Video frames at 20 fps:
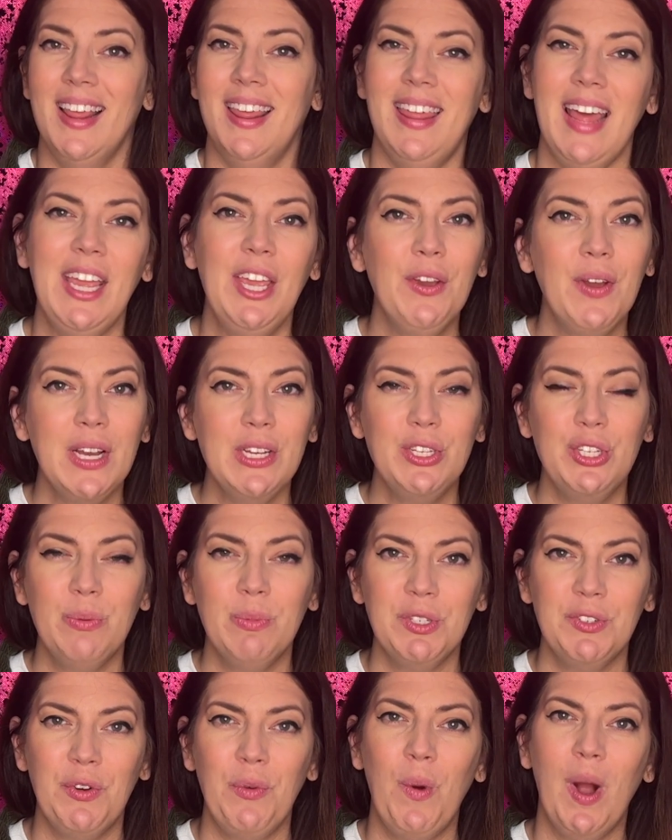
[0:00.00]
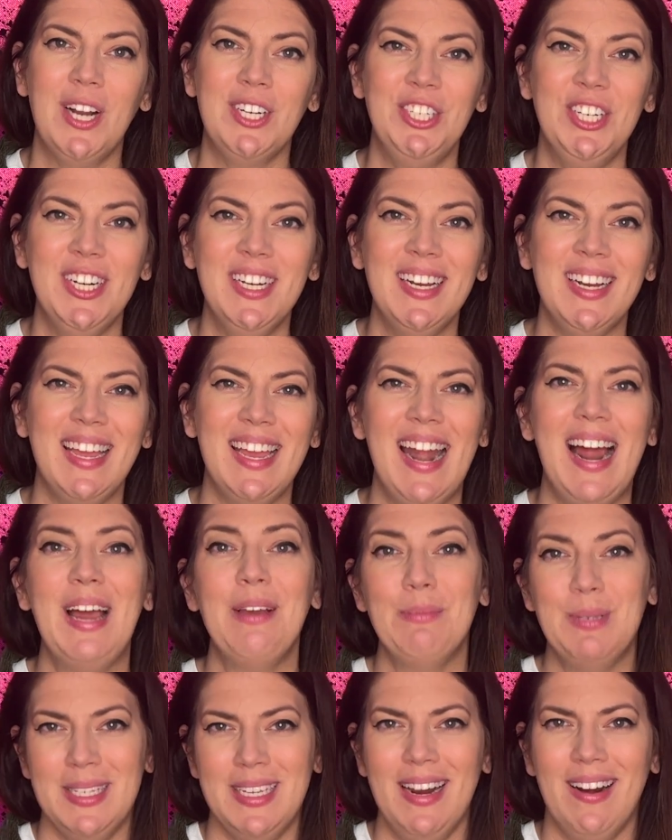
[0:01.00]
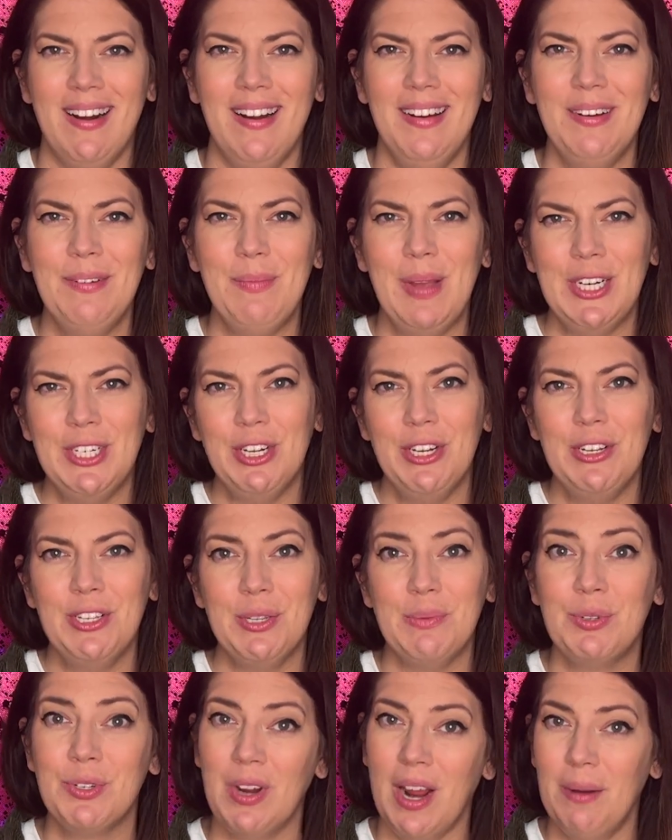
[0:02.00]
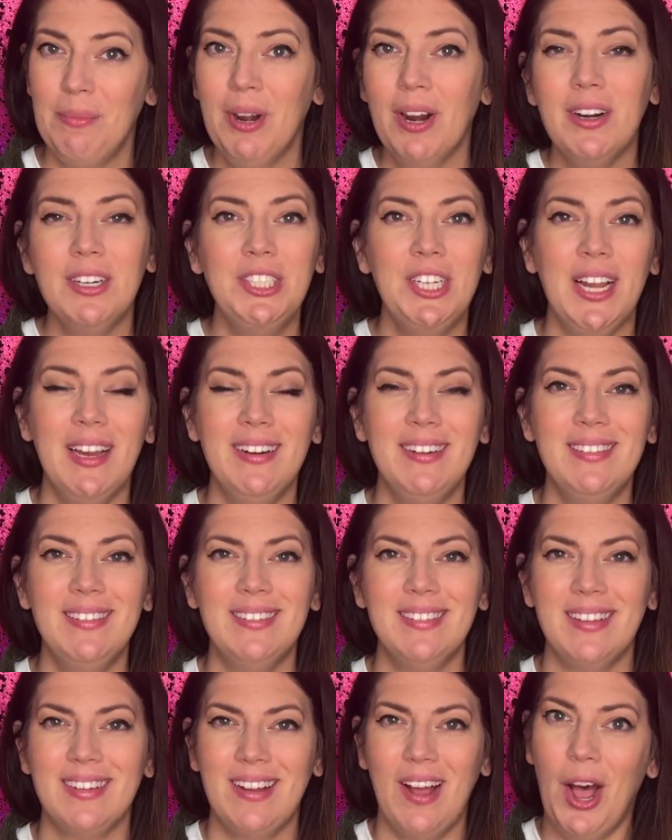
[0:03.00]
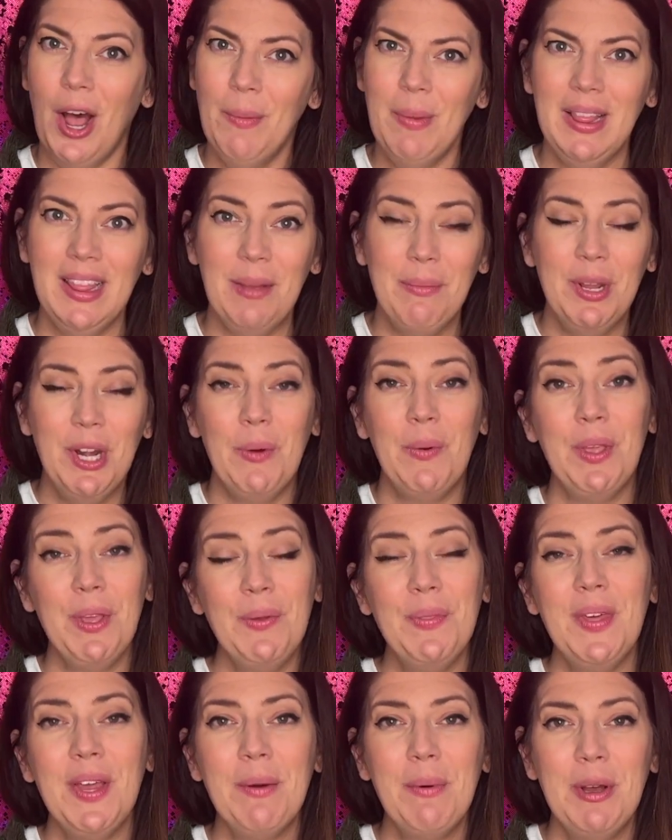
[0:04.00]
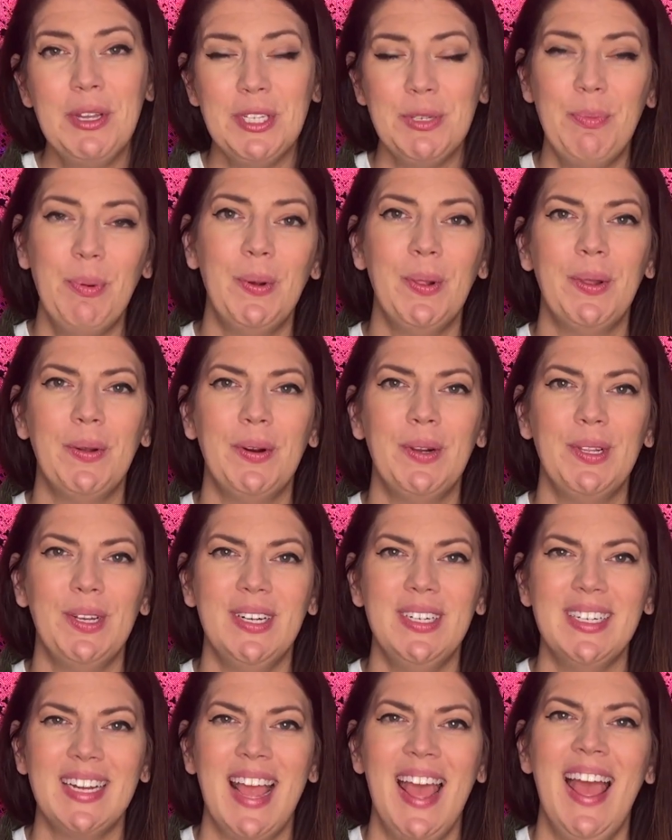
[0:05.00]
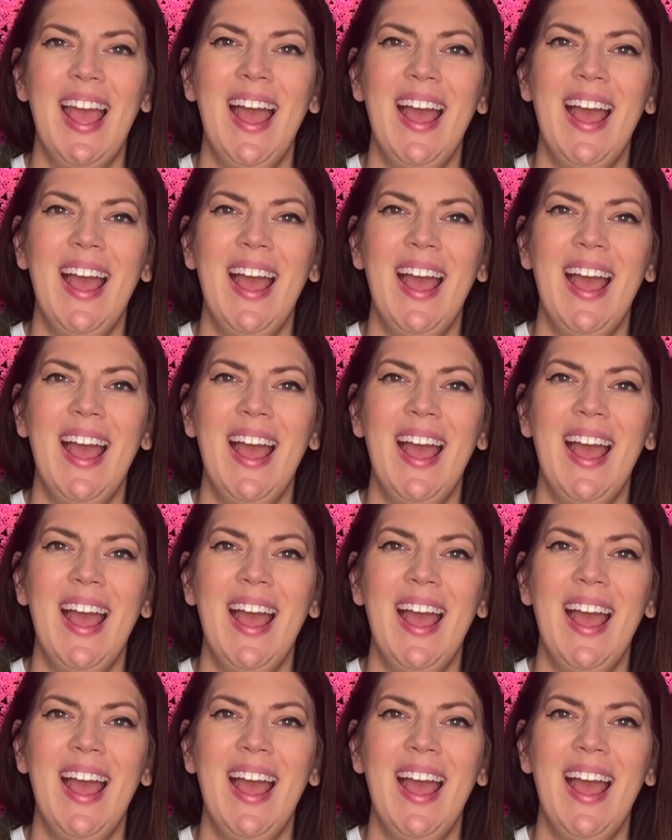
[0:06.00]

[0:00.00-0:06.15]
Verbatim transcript: Thank you guys so much for watching. Again, I'm Sarah. Make sure you subscribe to our channel, comment, let me know what you think about spoiler alert,